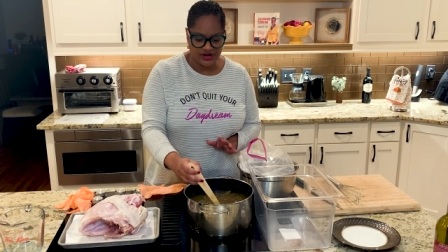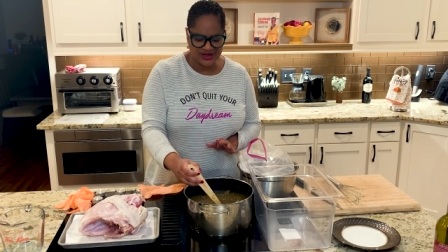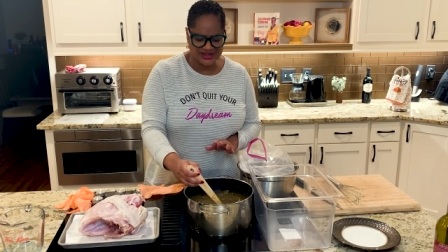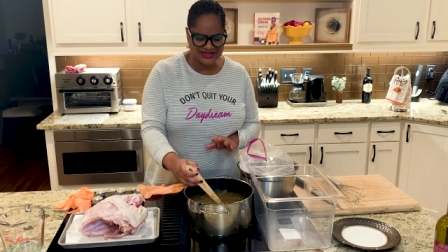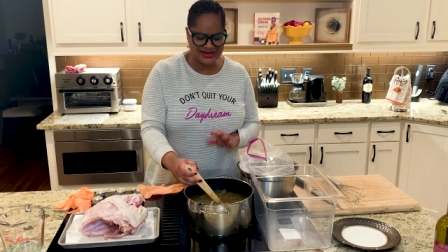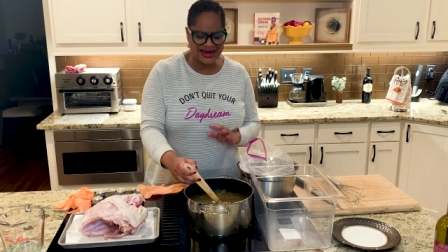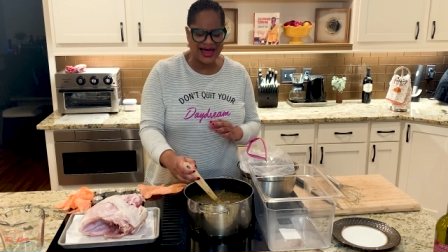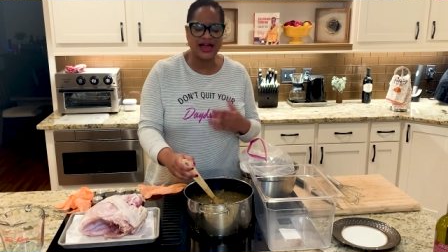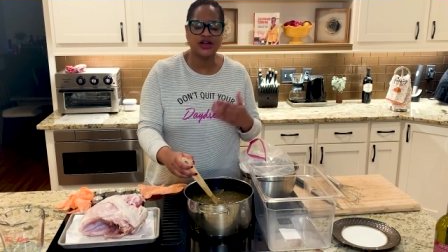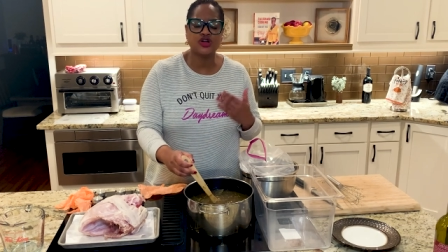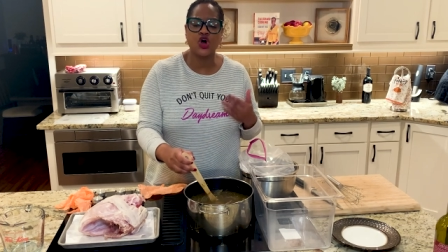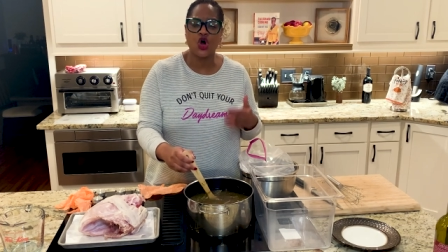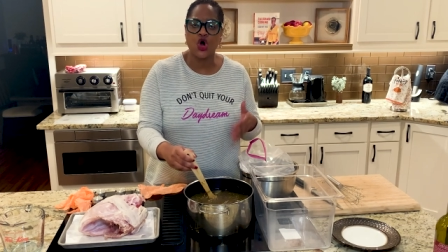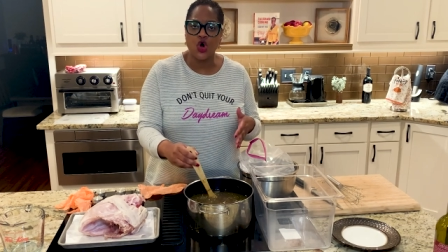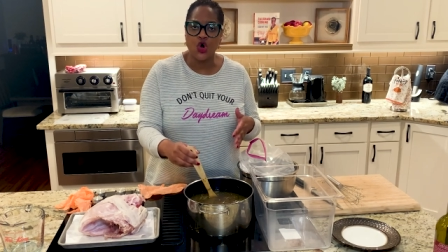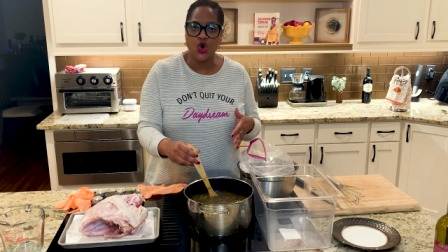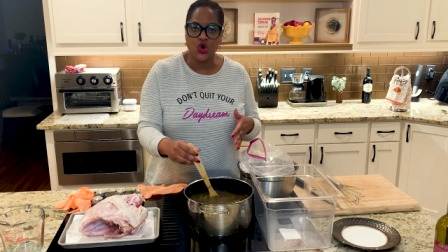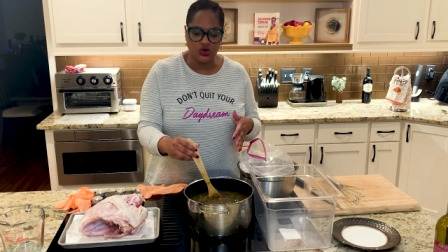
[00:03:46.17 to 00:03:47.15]
It's not
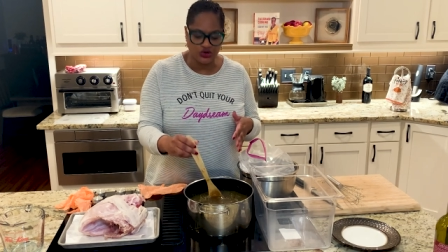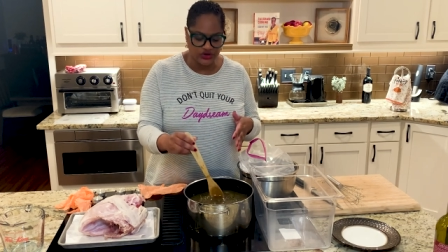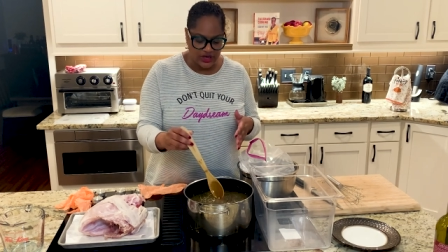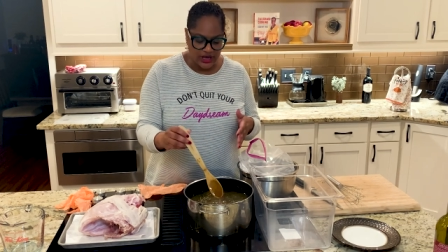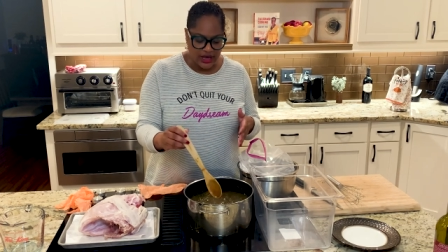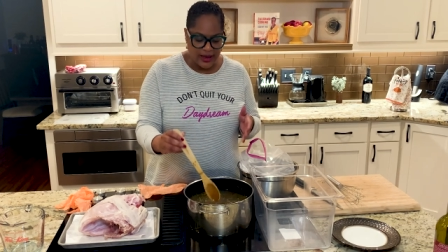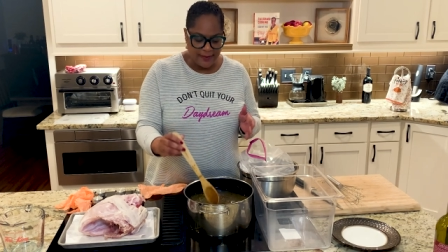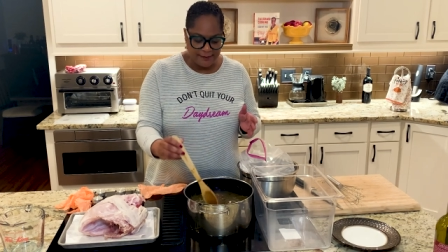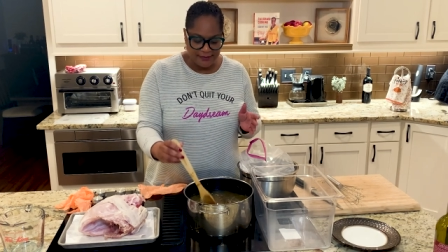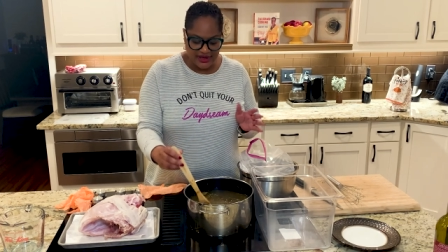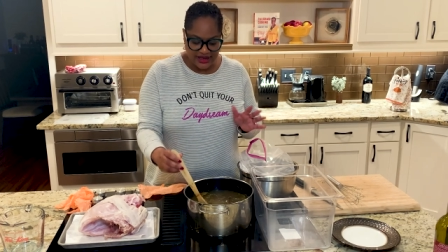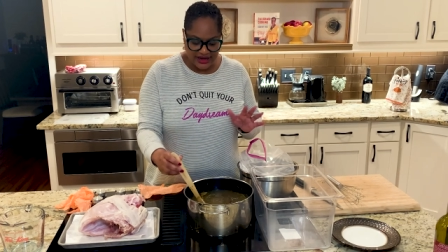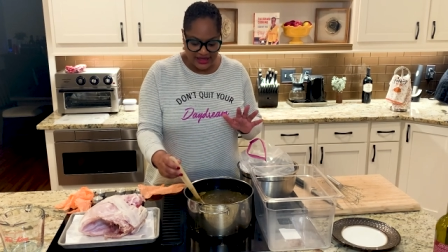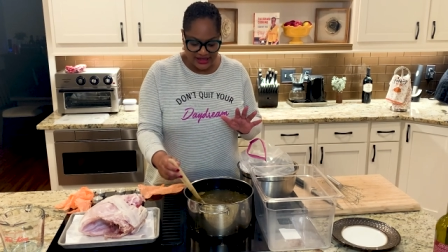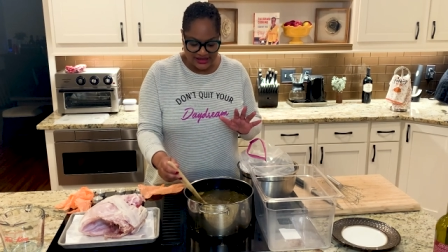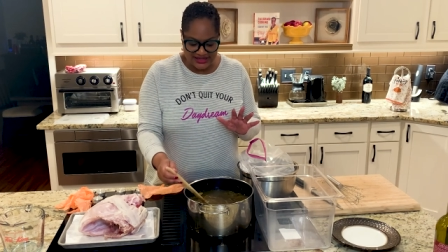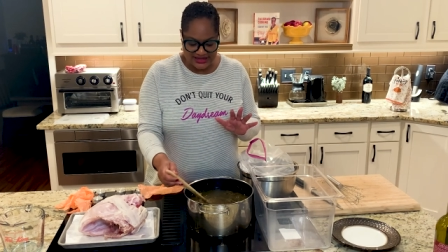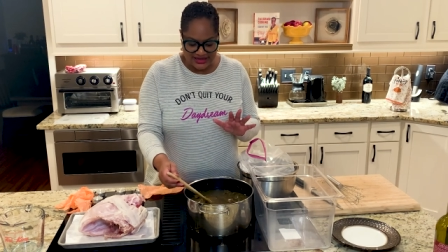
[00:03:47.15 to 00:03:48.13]
cold,
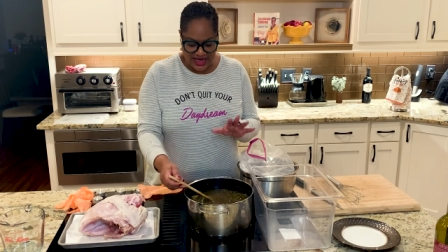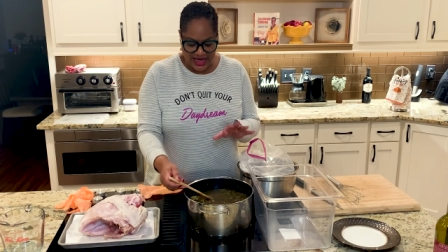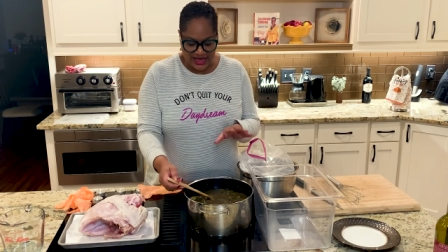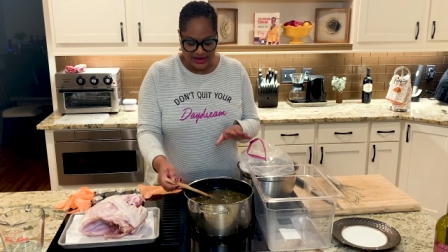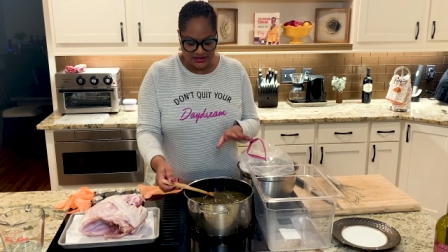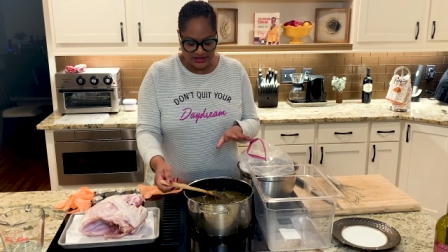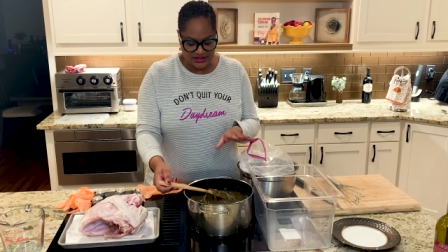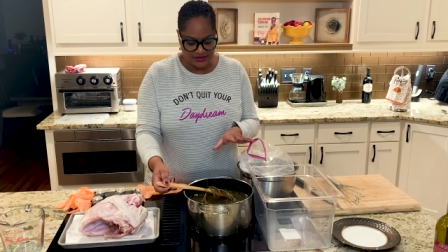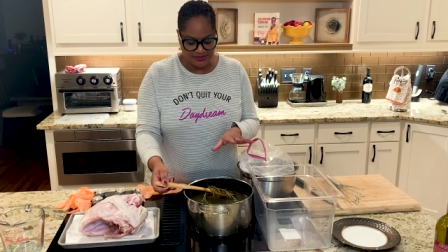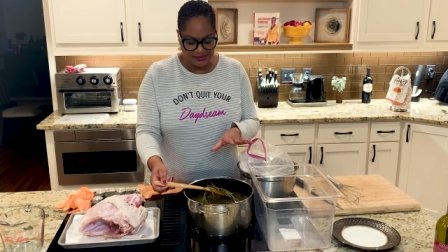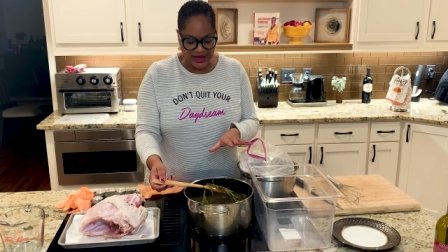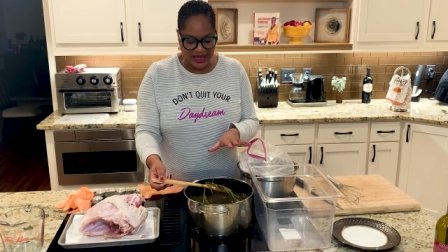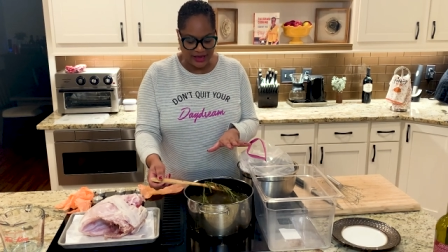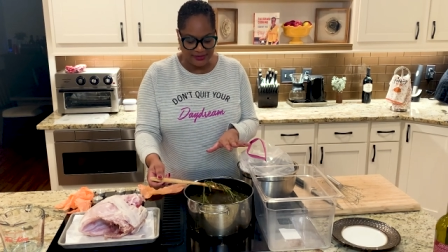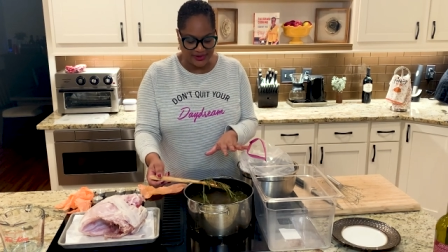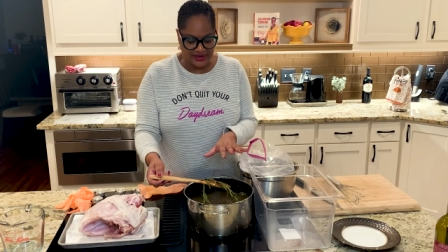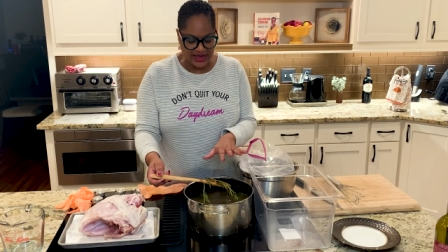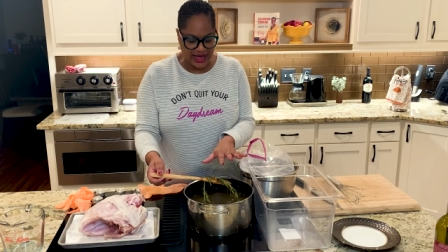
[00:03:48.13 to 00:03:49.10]
but it's not
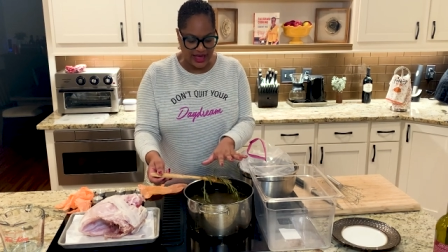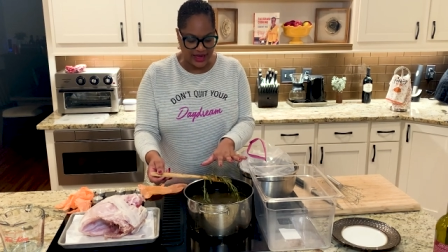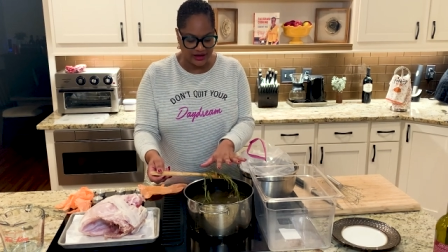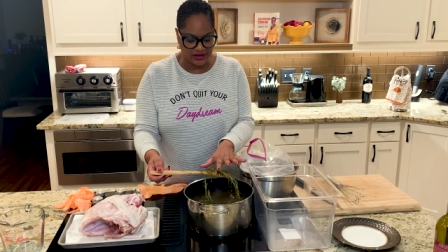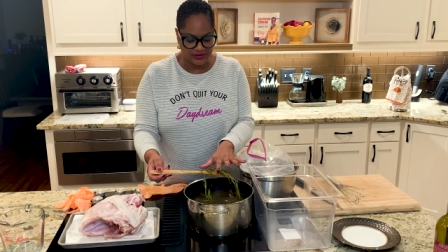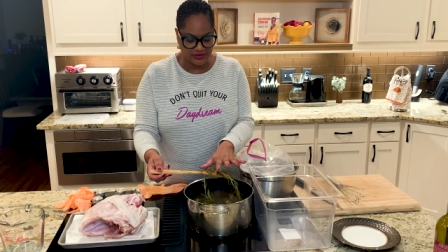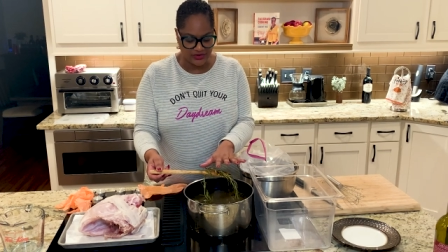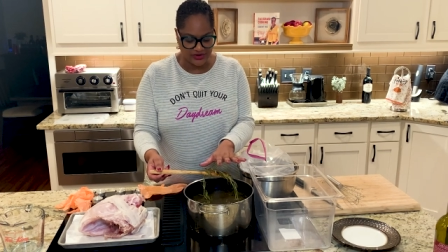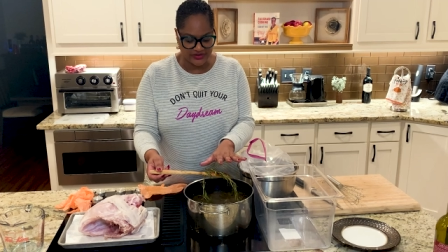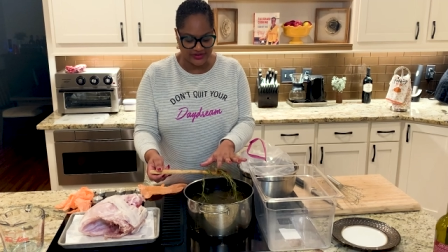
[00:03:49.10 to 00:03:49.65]
piping hot anymore.